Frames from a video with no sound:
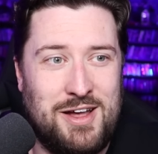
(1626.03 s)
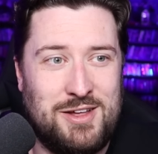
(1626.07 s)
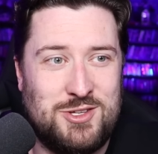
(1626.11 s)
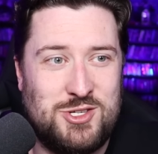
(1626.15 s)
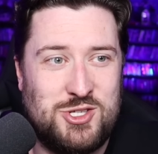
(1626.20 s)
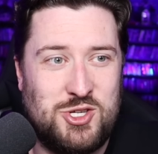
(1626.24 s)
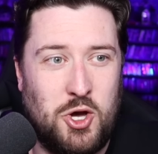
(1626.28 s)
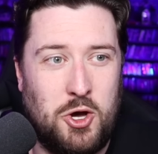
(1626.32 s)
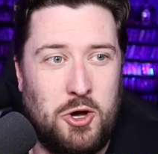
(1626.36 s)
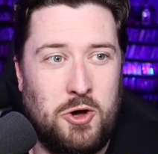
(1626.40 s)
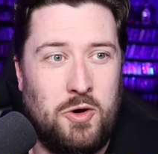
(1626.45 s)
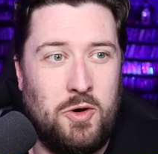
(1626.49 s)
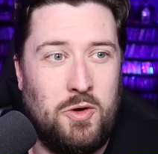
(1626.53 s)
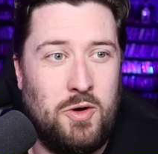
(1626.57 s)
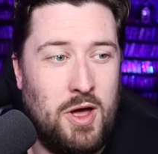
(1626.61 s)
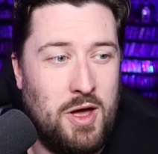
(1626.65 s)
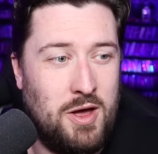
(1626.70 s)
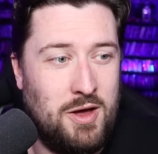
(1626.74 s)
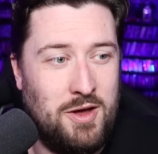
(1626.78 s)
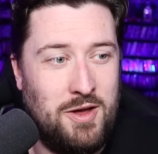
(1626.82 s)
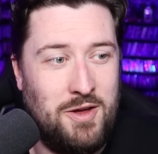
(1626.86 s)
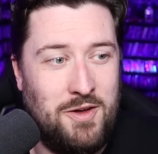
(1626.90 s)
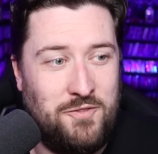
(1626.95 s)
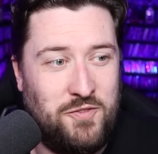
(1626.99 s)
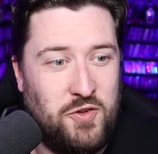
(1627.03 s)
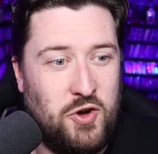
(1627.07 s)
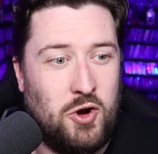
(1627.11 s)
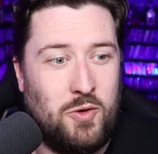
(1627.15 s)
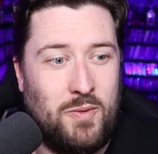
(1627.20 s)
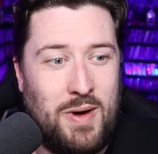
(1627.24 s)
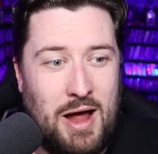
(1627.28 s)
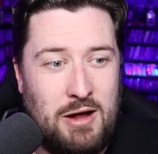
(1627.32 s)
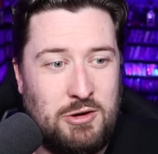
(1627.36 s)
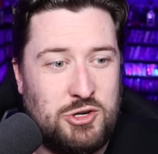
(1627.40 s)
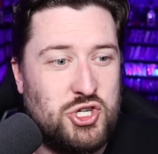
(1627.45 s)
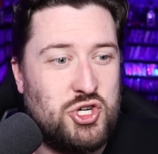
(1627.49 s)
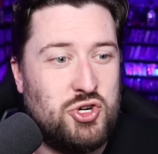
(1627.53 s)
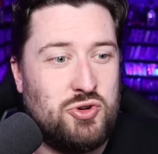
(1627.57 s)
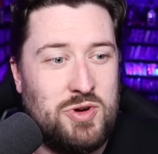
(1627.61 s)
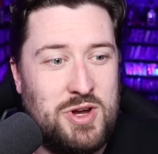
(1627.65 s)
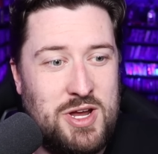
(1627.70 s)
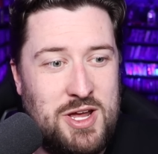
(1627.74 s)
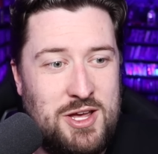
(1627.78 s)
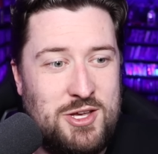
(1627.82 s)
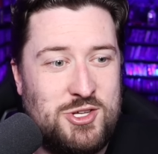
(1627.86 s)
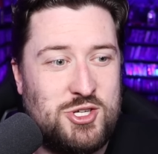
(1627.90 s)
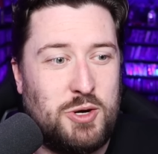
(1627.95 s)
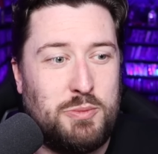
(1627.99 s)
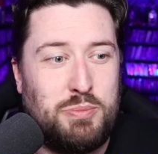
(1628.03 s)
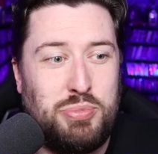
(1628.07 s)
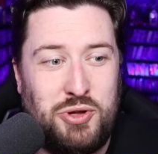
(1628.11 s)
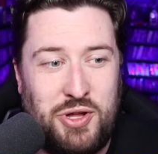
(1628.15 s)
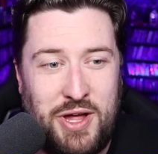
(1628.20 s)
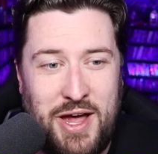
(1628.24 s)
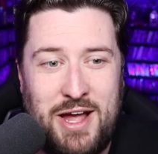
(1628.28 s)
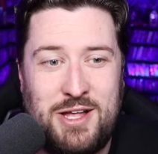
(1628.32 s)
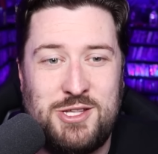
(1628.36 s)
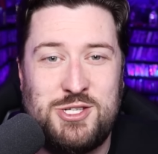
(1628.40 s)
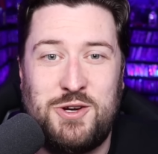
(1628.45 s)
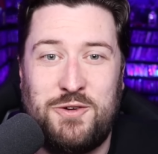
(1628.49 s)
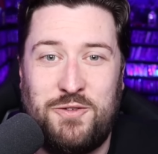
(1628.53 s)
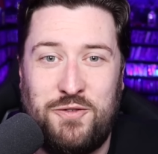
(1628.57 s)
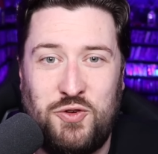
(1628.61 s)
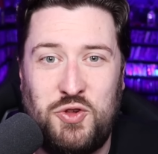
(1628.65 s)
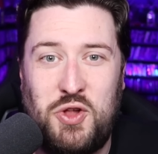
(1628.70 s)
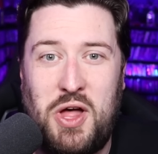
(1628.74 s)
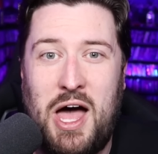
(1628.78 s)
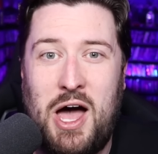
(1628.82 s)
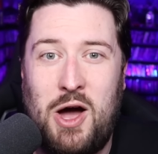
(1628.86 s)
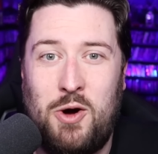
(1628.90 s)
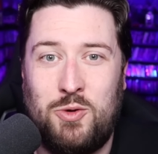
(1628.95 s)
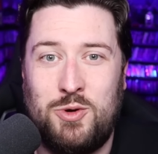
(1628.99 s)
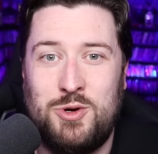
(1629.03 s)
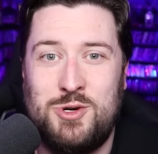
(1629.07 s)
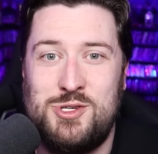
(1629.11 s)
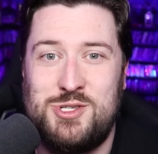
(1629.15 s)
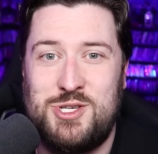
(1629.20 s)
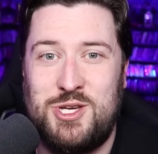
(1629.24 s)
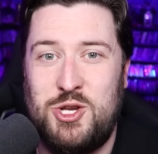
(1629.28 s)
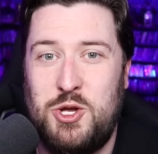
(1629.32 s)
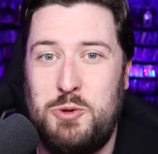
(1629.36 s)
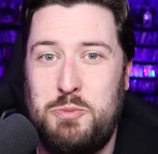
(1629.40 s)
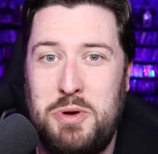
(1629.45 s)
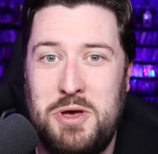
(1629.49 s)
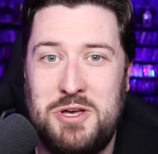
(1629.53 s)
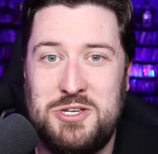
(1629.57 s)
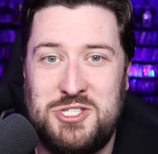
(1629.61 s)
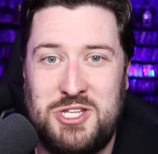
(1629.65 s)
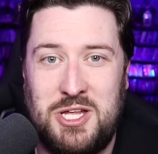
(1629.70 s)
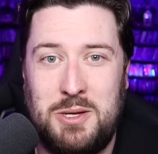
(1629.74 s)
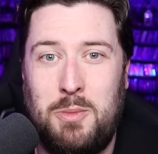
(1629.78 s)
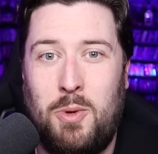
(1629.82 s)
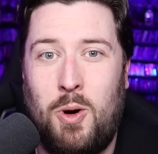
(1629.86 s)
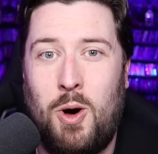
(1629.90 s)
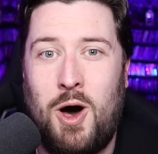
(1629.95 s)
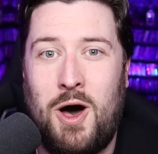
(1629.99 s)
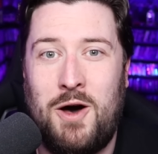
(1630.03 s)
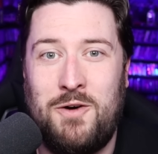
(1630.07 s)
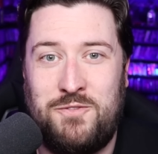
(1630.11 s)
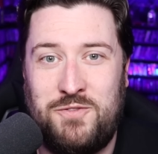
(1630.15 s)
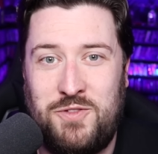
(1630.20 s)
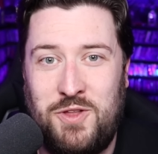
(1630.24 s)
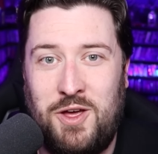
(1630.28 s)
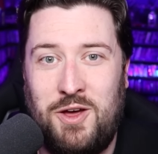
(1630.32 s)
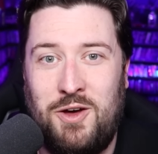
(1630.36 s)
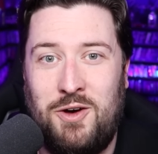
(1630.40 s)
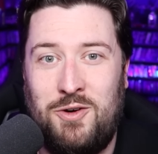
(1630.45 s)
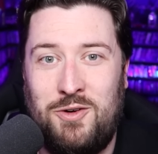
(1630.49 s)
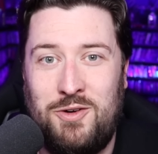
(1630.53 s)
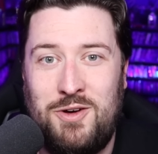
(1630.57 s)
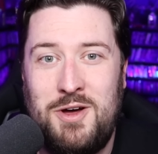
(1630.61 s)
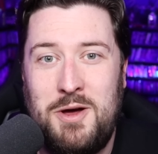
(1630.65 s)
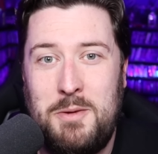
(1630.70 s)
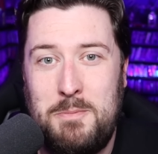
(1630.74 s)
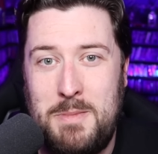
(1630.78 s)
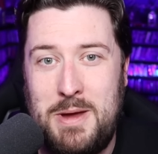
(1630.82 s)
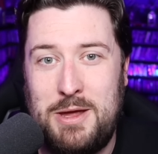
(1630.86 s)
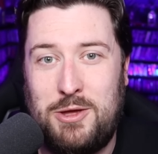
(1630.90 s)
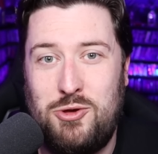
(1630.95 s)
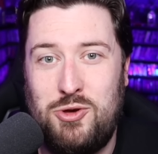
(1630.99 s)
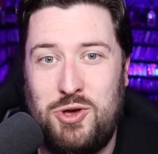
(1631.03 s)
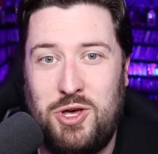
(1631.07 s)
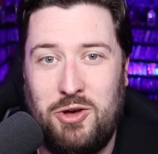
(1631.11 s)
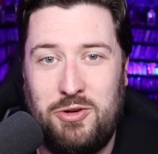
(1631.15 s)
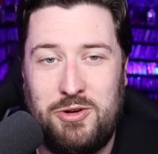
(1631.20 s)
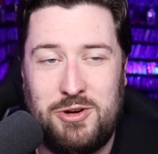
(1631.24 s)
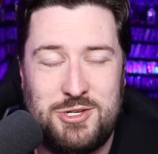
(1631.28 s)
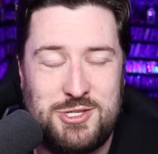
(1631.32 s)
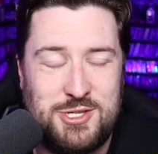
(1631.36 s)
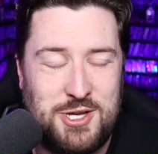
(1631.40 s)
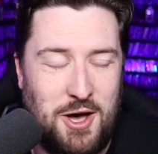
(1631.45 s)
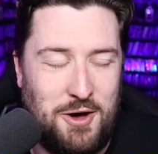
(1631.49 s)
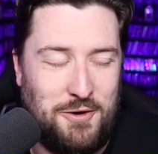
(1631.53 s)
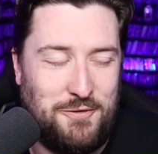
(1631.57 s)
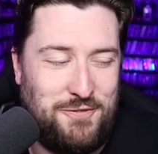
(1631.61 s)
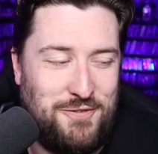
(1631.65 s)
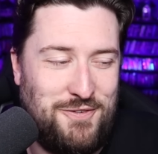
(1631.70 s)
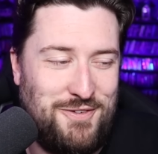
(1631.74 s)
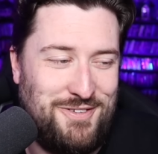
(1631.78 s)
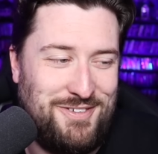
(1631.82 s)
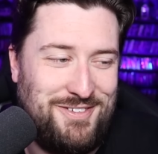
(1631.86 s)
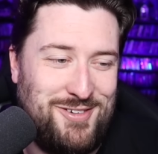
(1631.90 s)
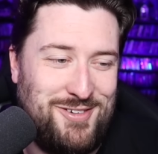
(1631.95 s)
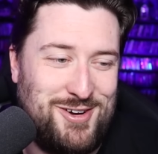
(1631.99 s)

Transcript: And so, uh, if you're around trees or plants or flowers and you piss them off, they'll make you kill yourself.